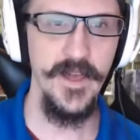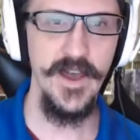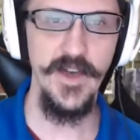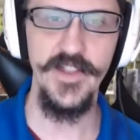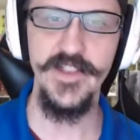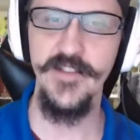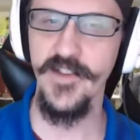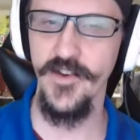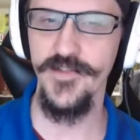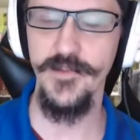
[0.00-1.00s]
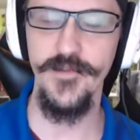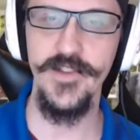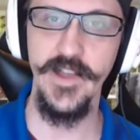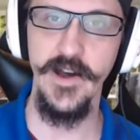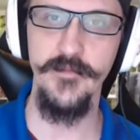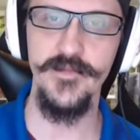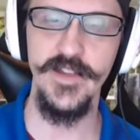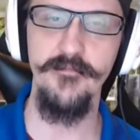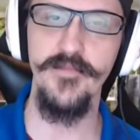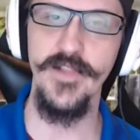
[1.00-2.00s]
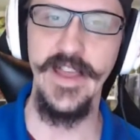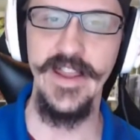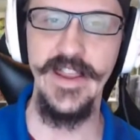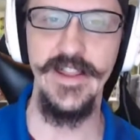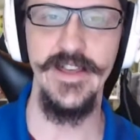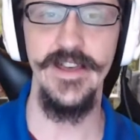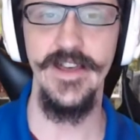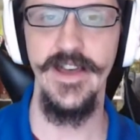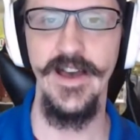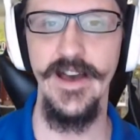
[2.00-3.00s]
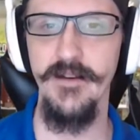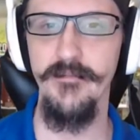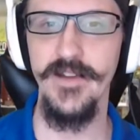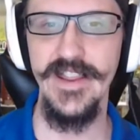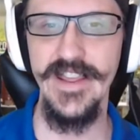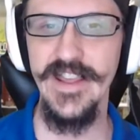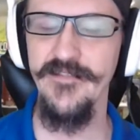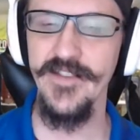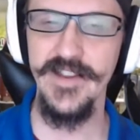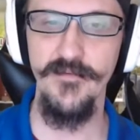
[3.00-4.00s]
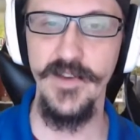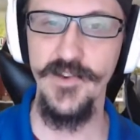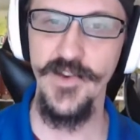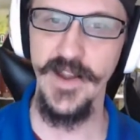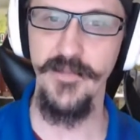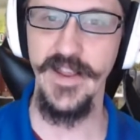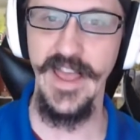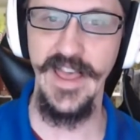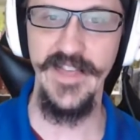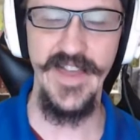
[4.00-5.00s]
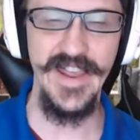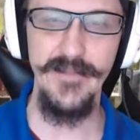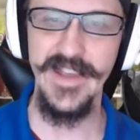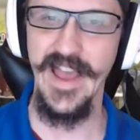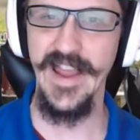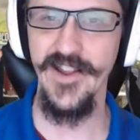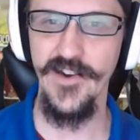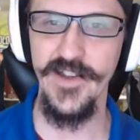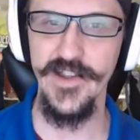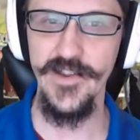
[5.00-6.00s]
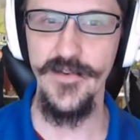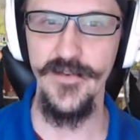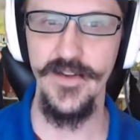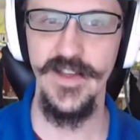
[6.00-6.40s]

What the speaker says: The difficulty really comes in planning. But even when you try to plan ahead, that can be kind of hard to do.